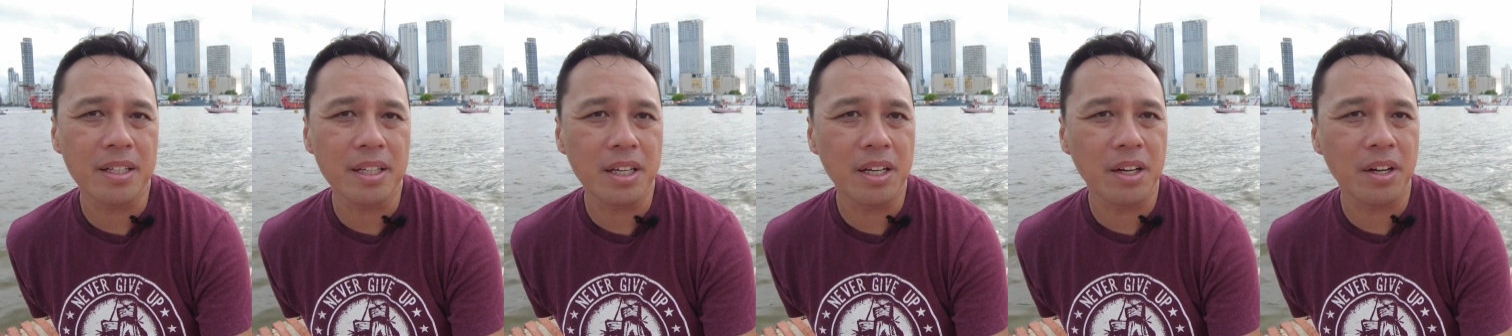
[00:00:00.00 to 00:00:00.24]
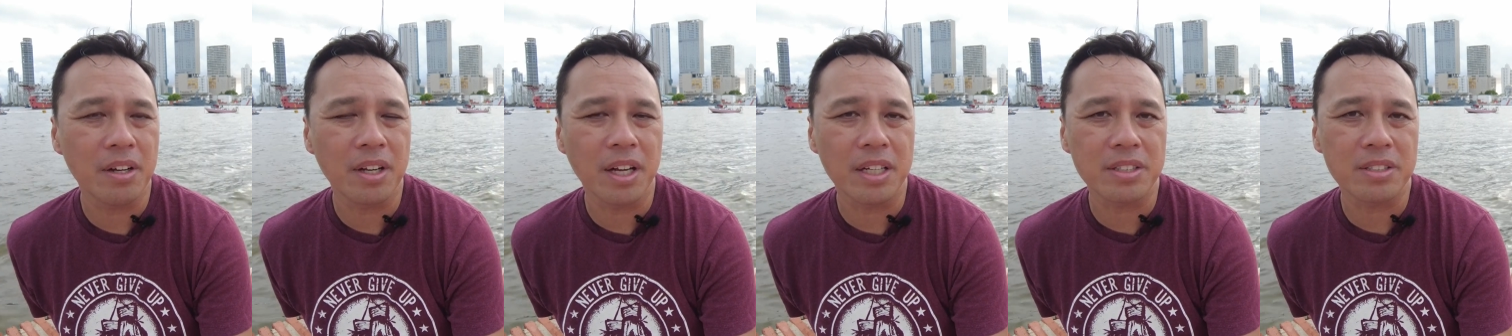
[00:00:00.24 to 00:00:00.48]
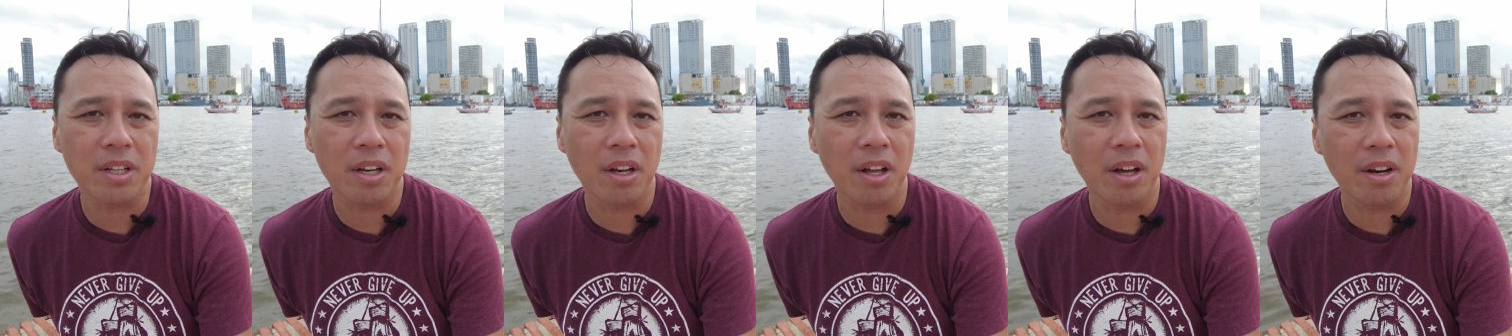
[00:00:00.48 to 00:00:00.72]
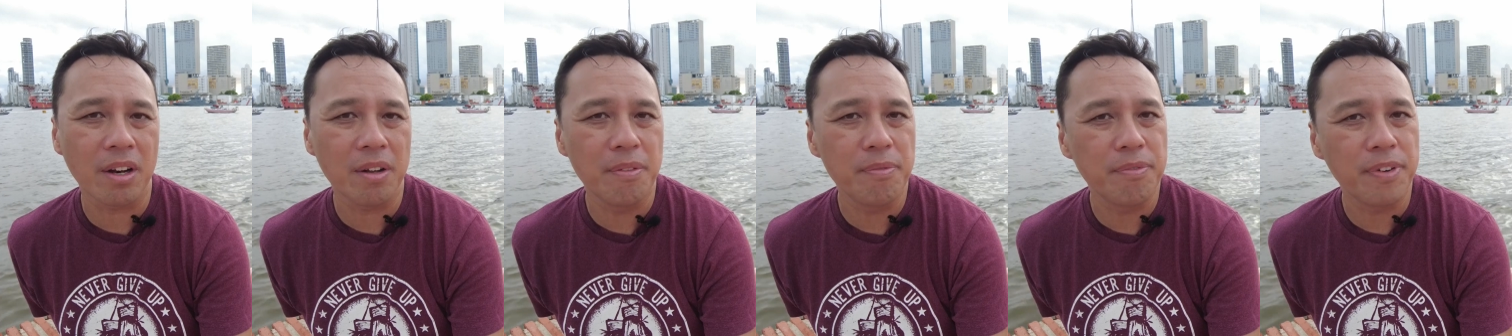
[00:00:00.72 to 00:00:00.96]
you know, there's a
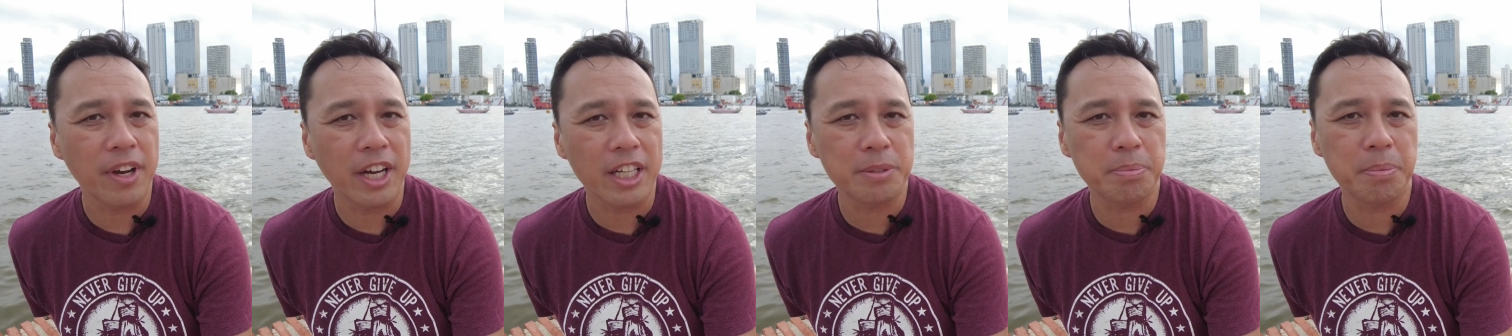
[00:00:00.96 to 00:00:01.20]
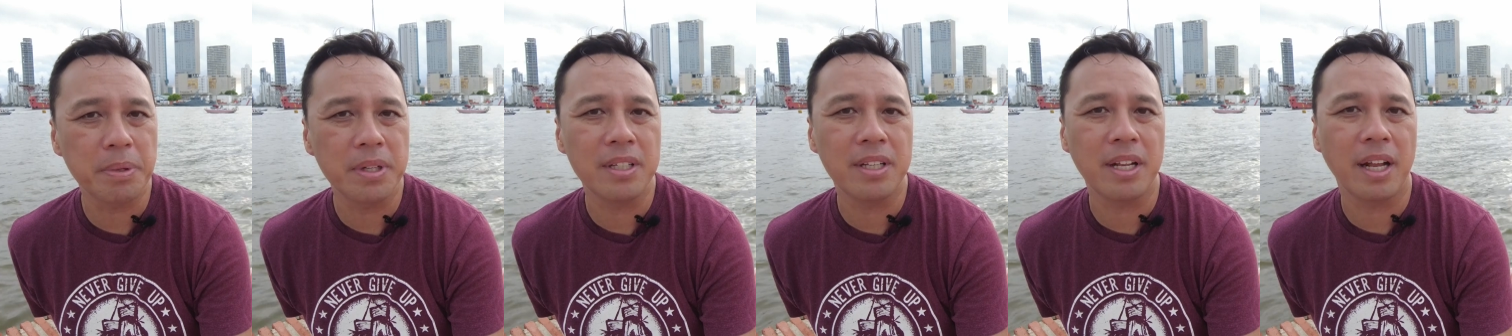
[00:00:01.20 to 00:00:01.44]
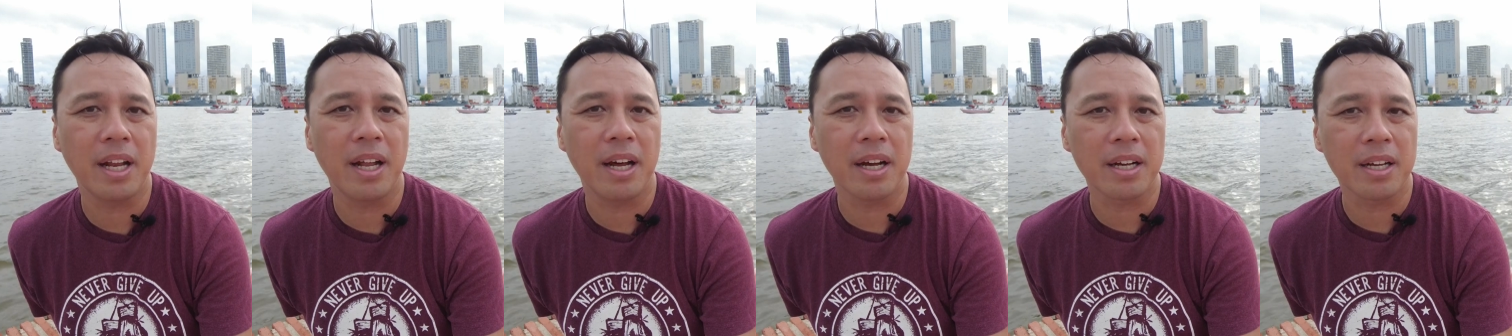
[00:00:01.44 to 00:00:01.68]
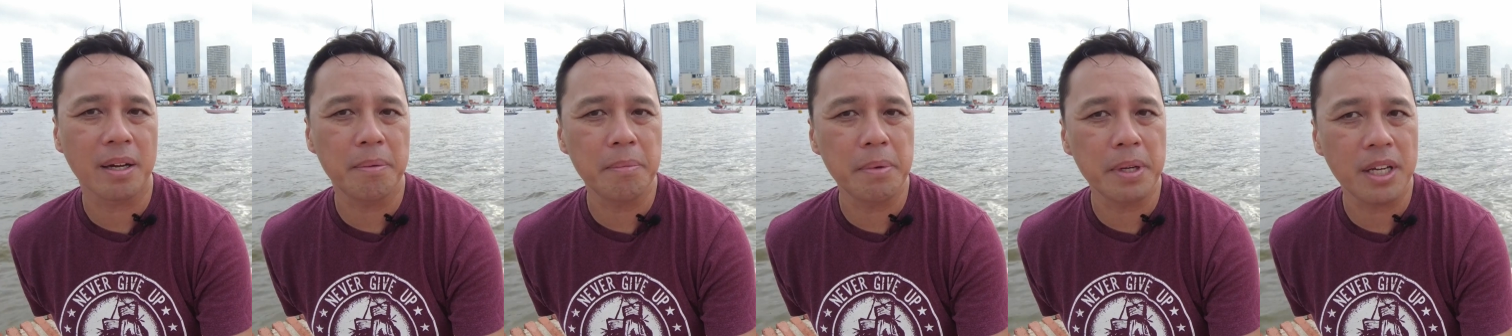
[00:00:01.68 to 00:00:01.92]
lot of investment that
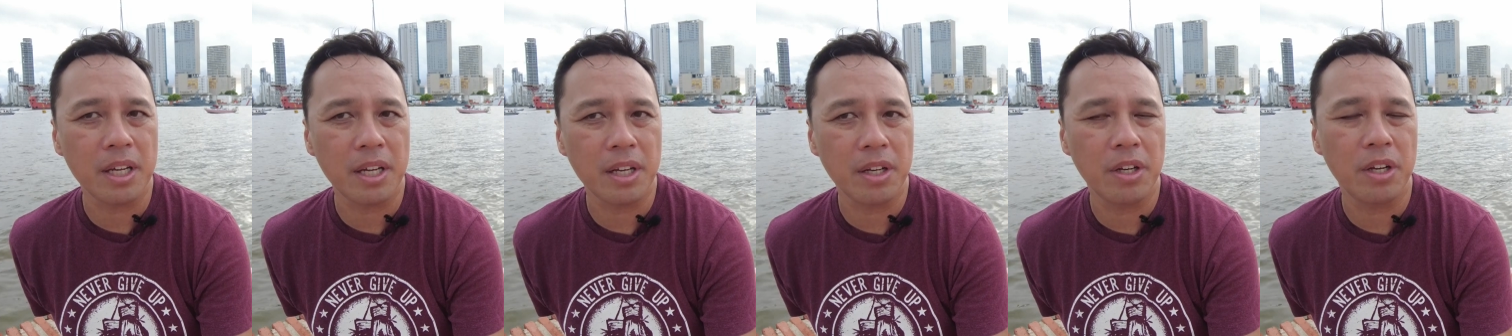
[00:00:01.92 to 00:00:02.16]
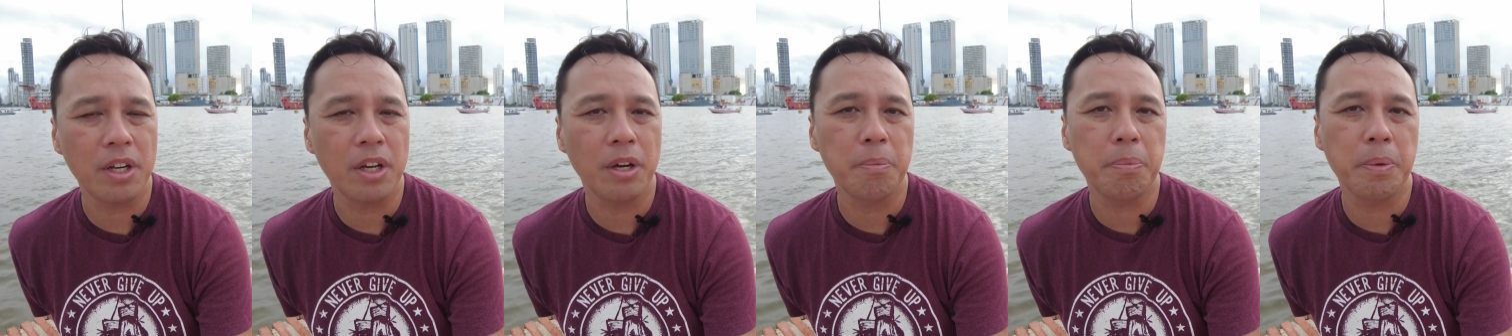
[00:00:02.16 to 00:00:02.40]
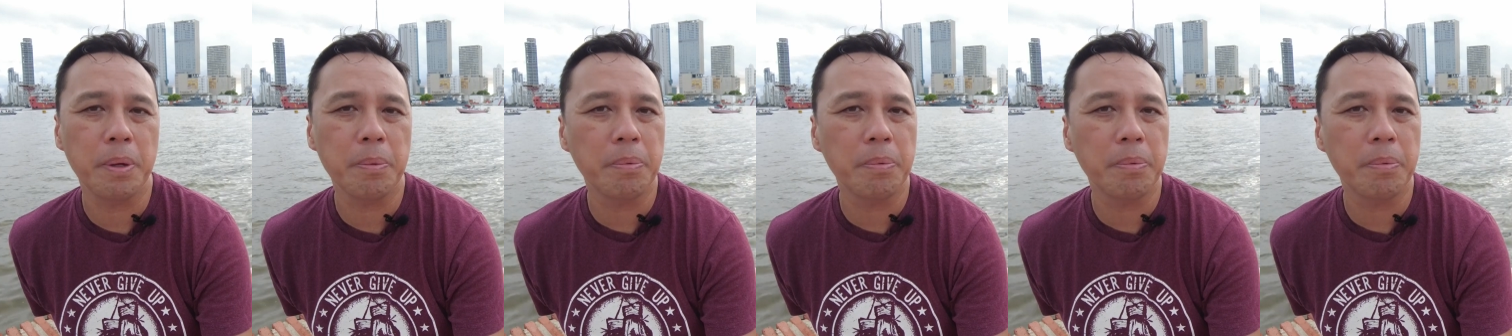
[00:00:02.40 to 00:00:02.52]
are coming in here.